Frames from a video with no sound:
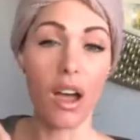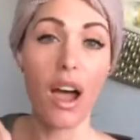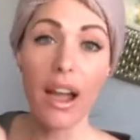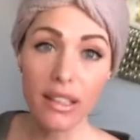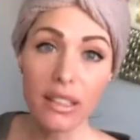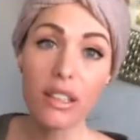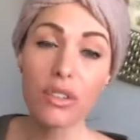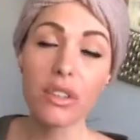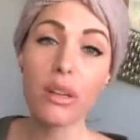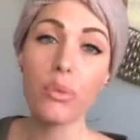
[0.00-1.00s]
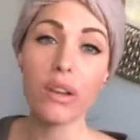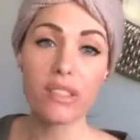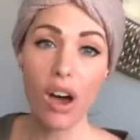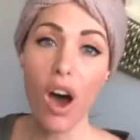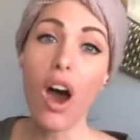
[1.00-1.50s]
literally was
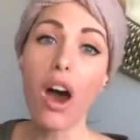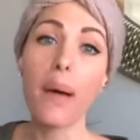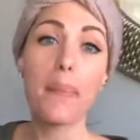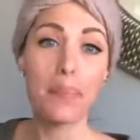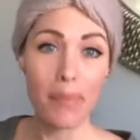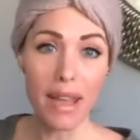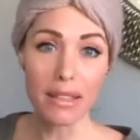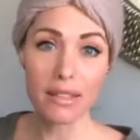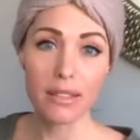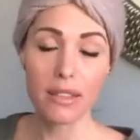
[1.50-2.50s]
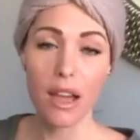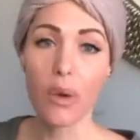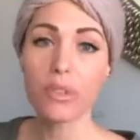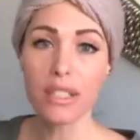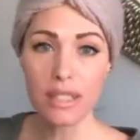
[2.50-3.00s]
a hot mess. I
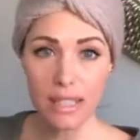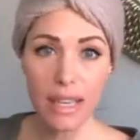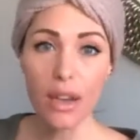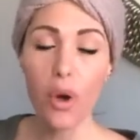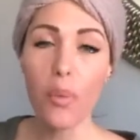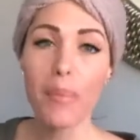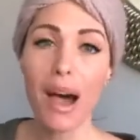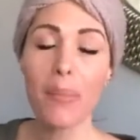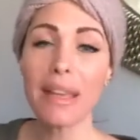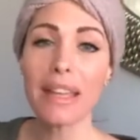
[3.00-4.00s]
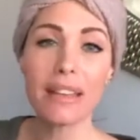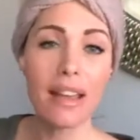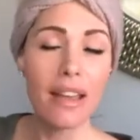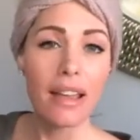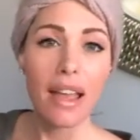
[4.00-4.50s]
was a stay-at-home mom
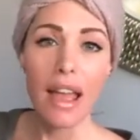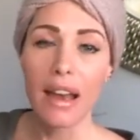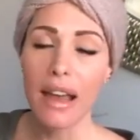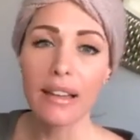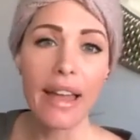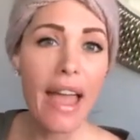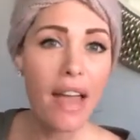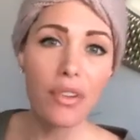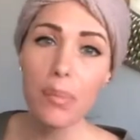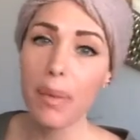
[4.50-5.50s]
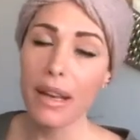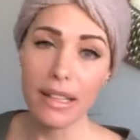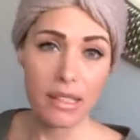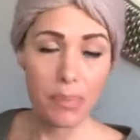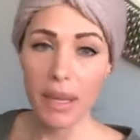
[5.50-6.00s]
and I let
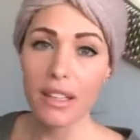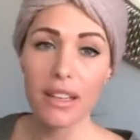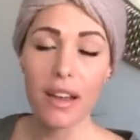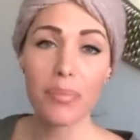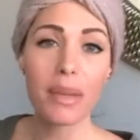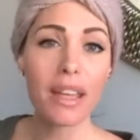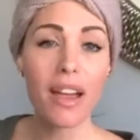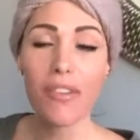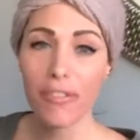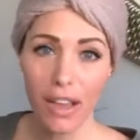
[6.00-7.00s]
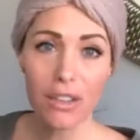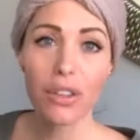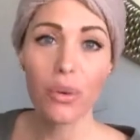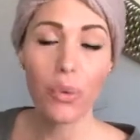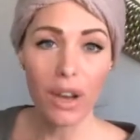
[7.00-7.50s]
everybody's opinion of me affect
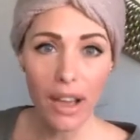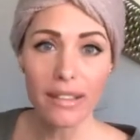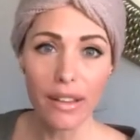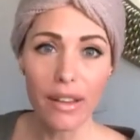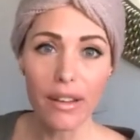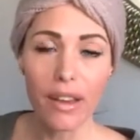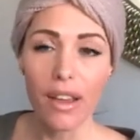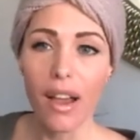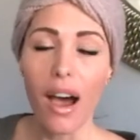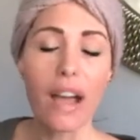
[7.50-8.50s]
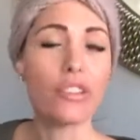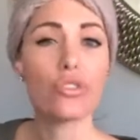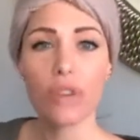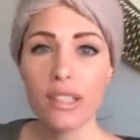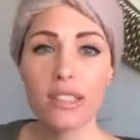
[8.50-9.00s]
what I did. I
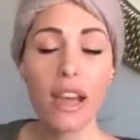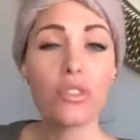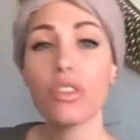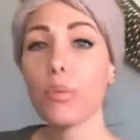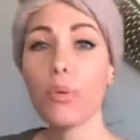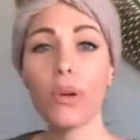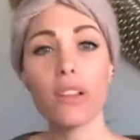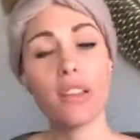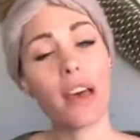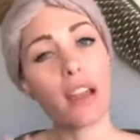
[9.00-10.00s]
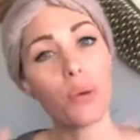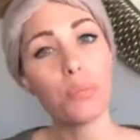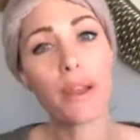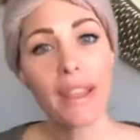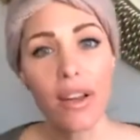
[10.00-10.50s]
stressed out to the point that I would
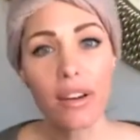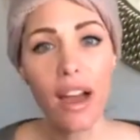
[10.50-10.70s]
break out in